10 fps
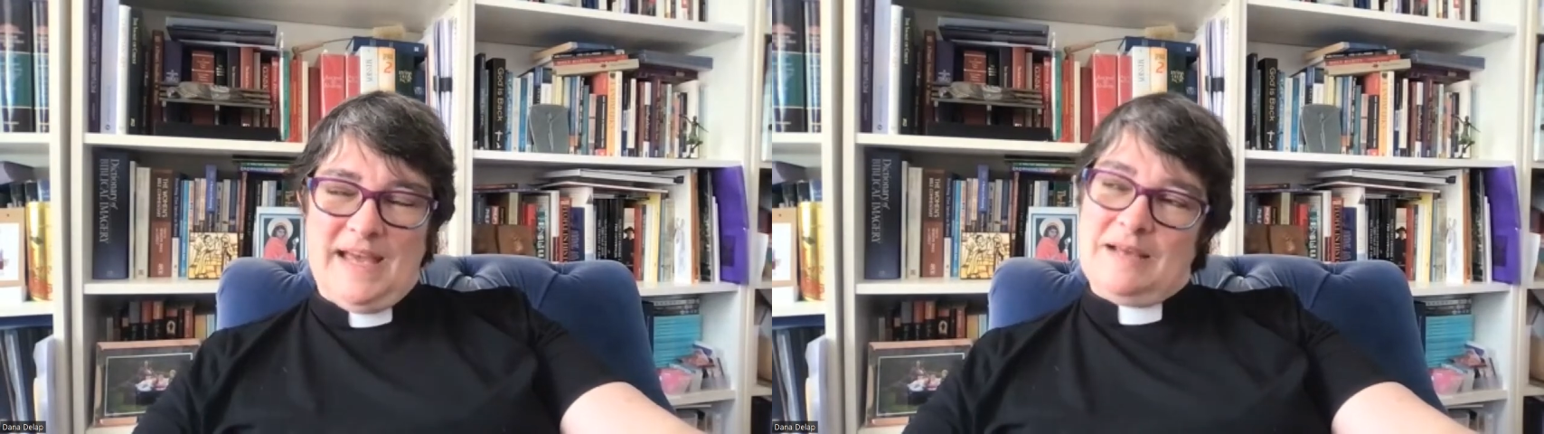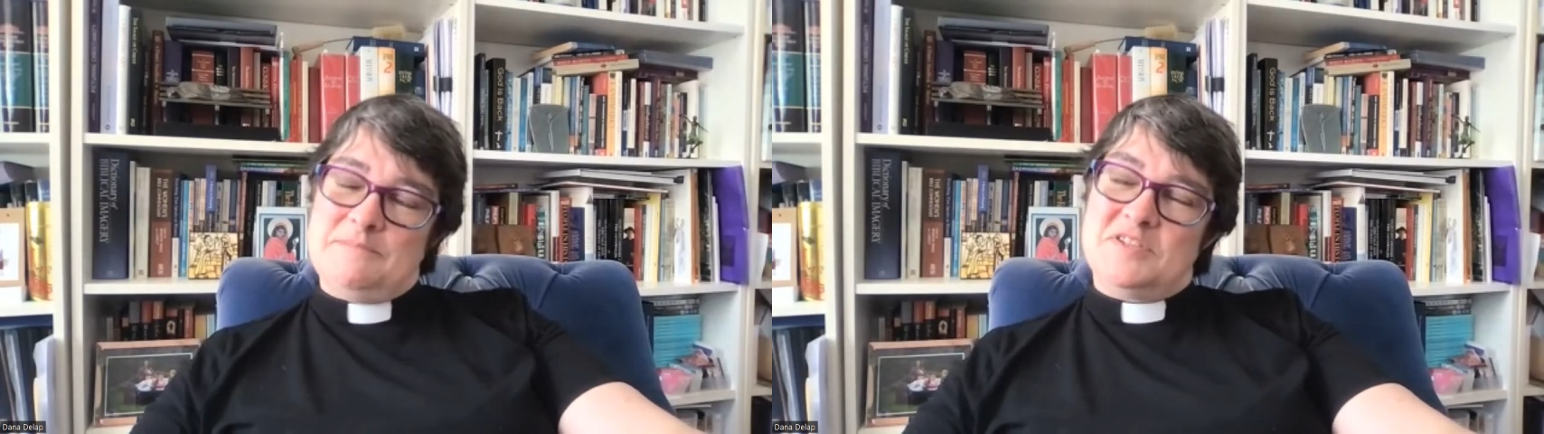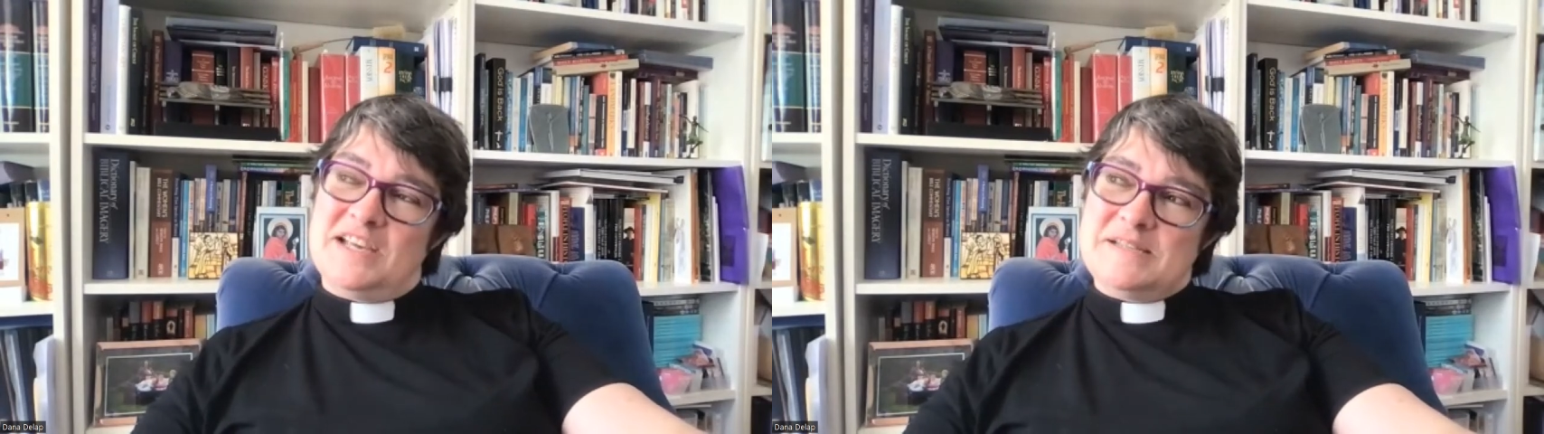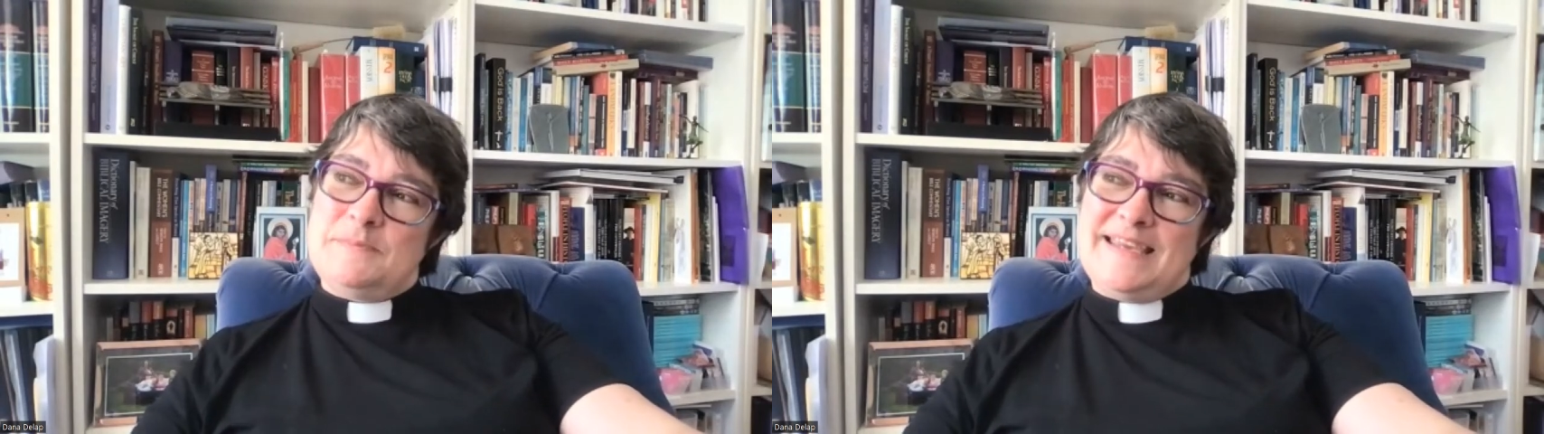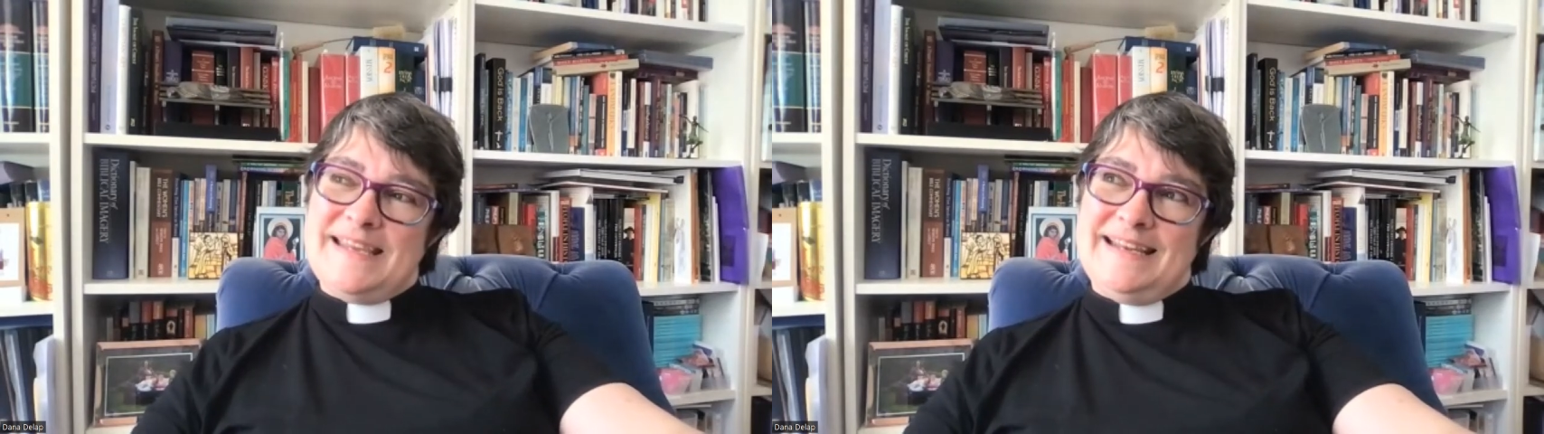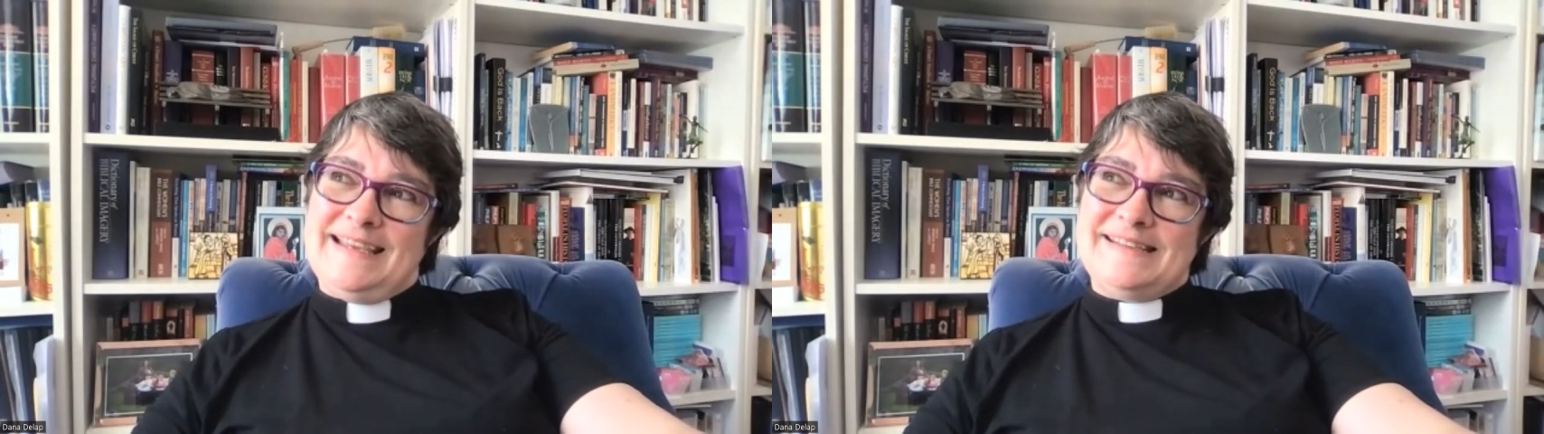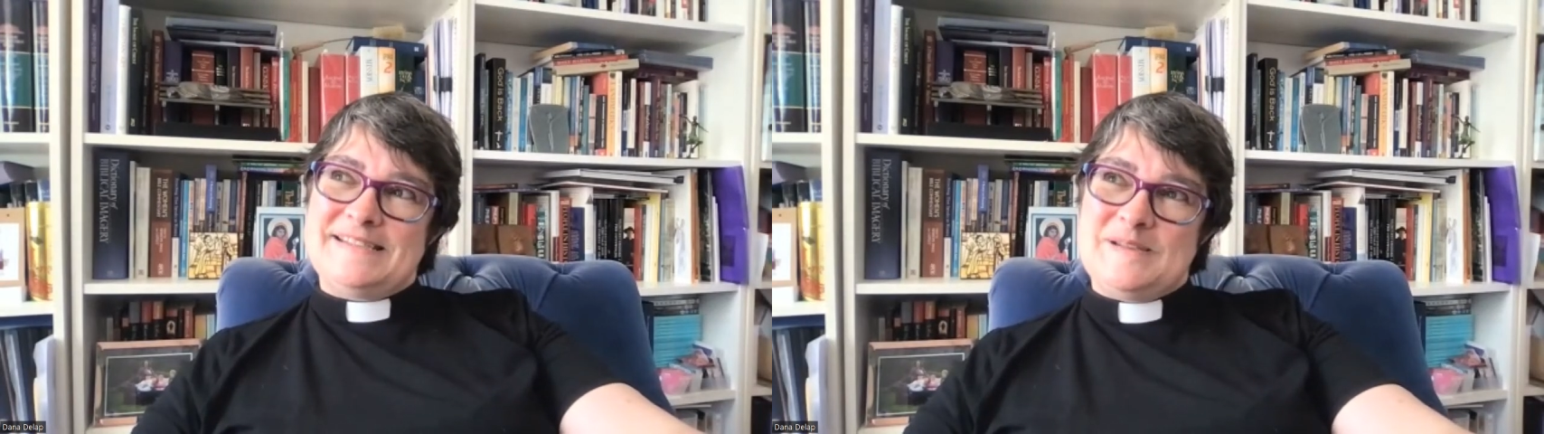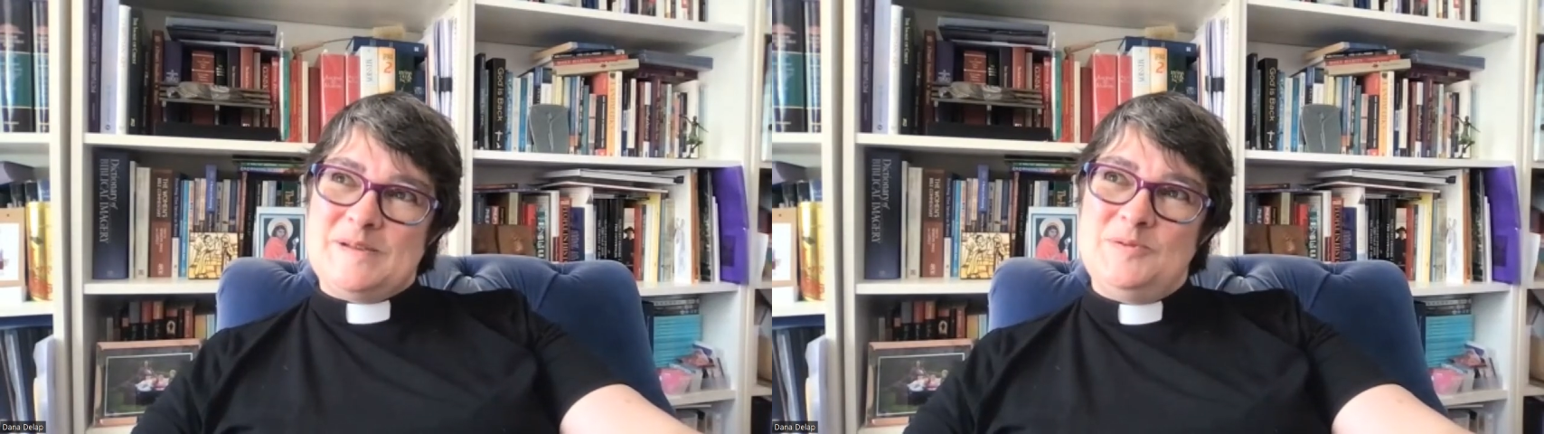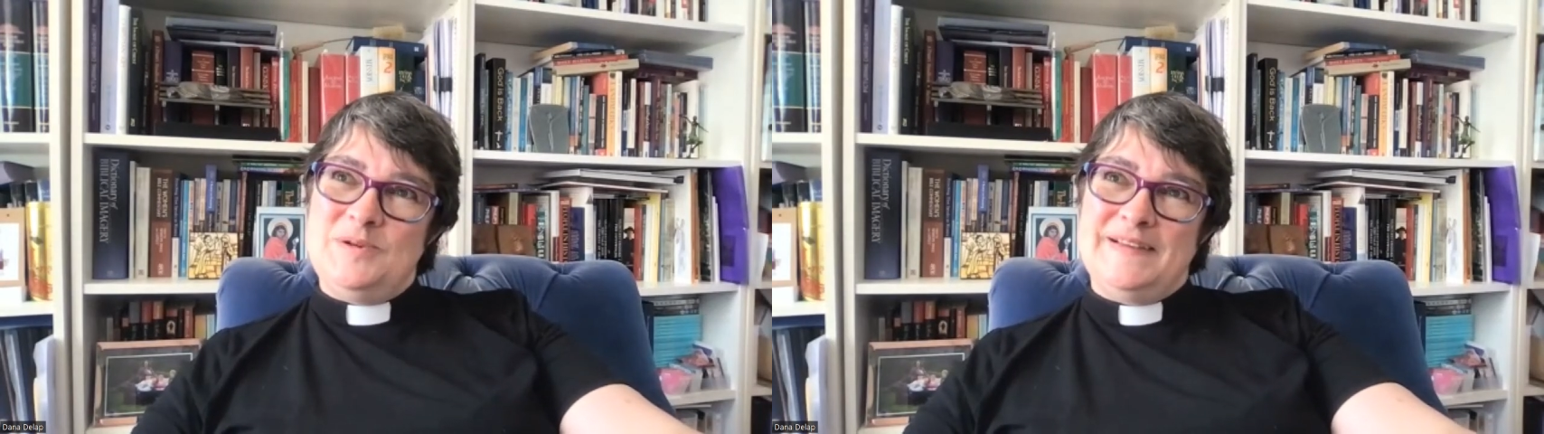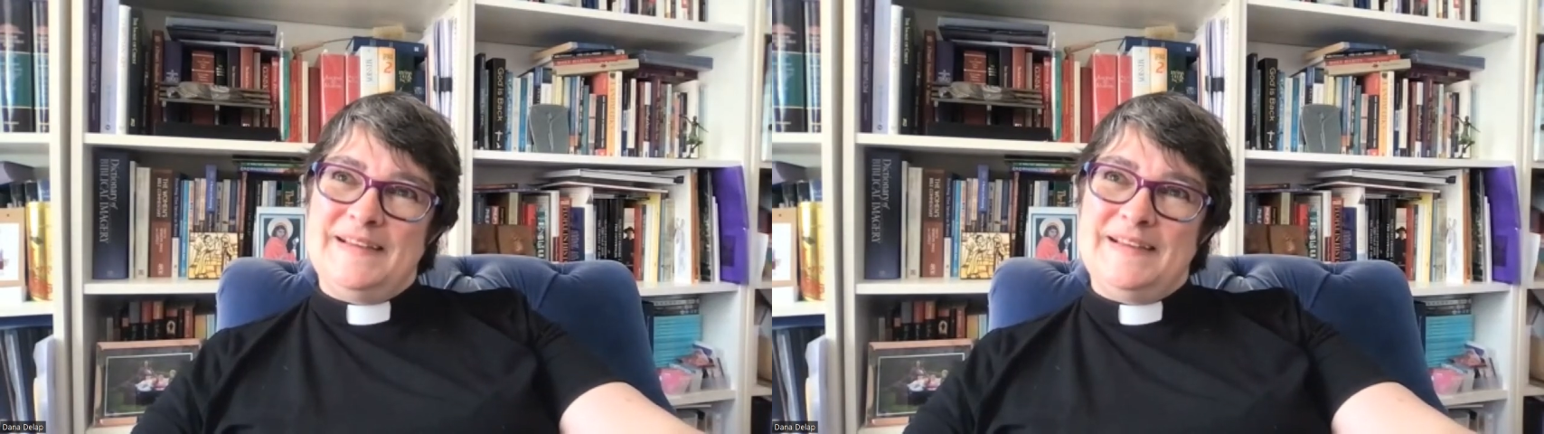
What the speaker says: and I'm just beginning to